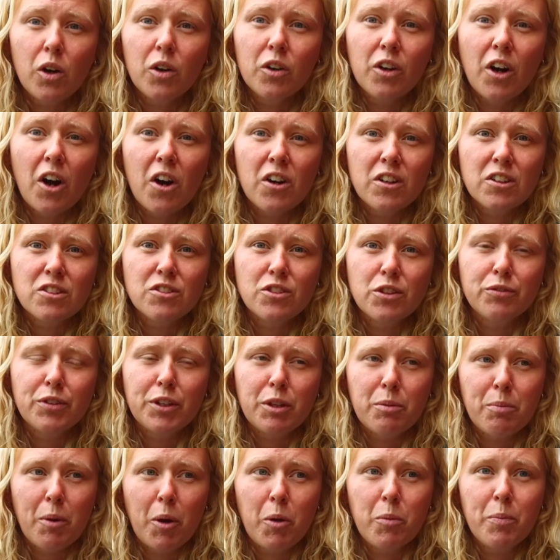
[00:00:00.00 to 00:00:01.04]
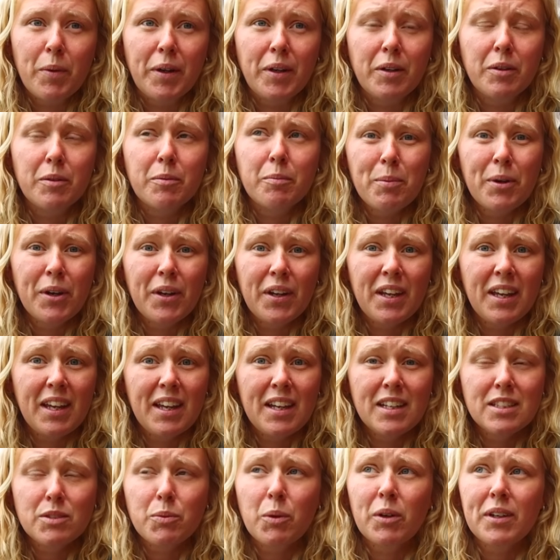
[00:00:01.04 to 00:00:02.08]
of garden stuff at the moment, but it
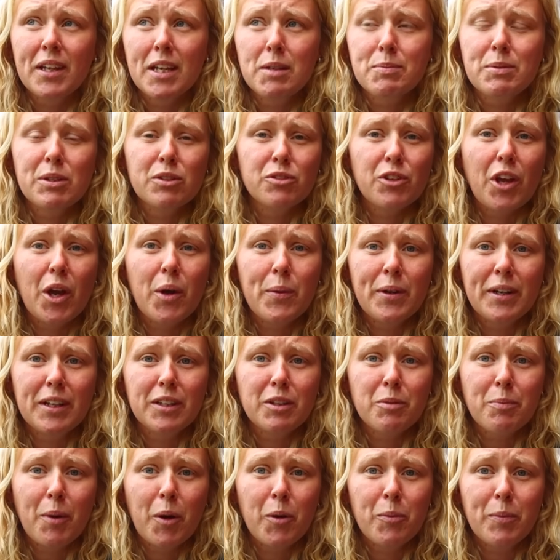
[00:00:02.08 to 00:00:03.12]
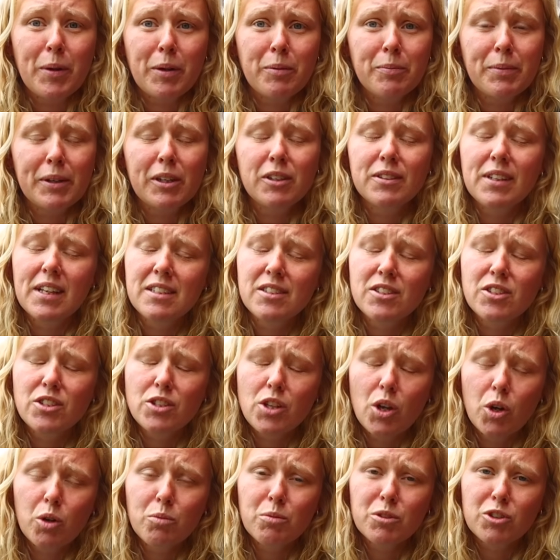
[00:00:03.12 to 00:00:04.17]
is what keeps us going at the moment because it is
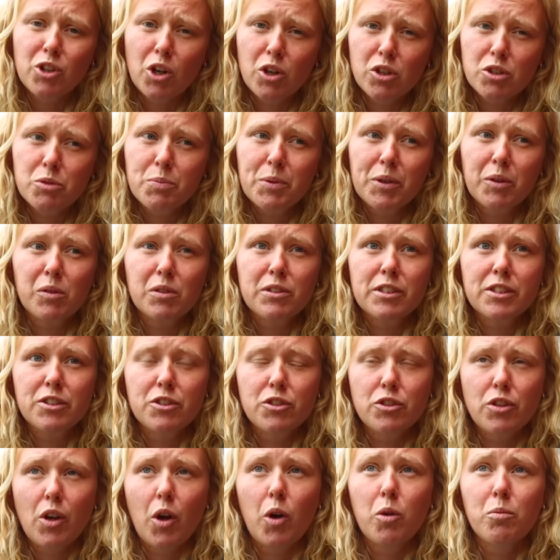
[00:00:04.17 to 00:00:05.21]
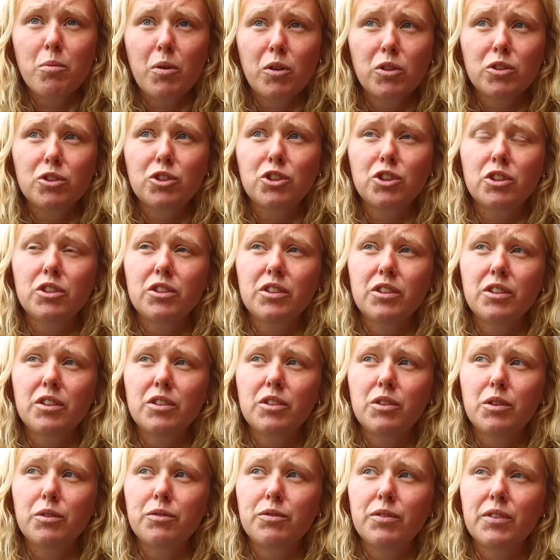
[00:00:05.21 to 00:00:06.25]
so much hospitals and so much
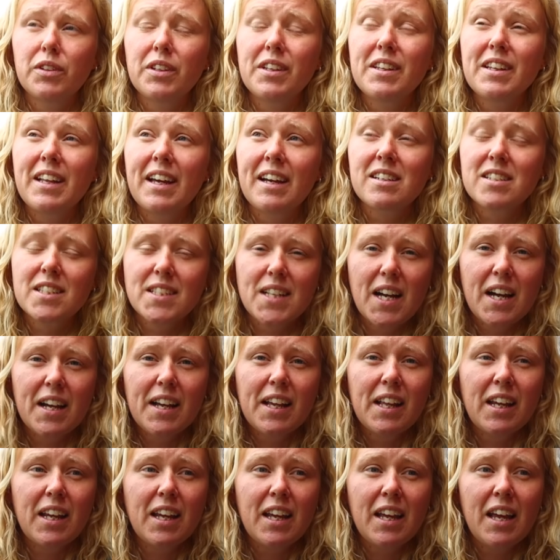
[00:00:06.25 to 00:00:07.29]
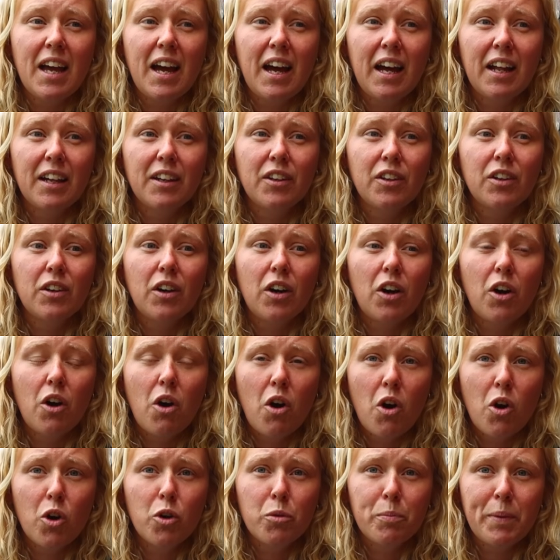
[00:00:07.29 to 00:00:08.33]
of the anxiety and
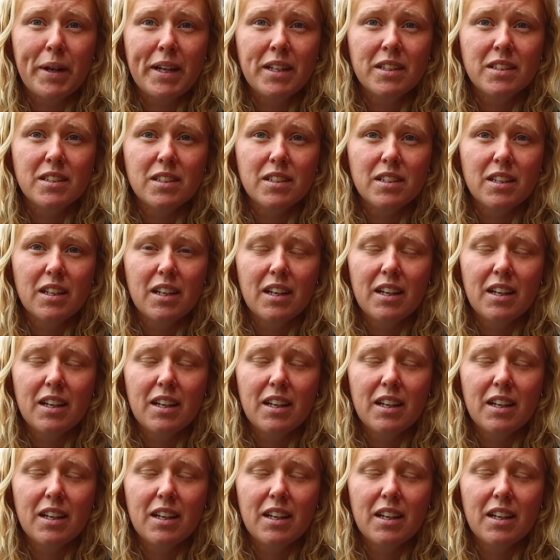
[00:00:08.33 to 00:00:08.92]
hard bits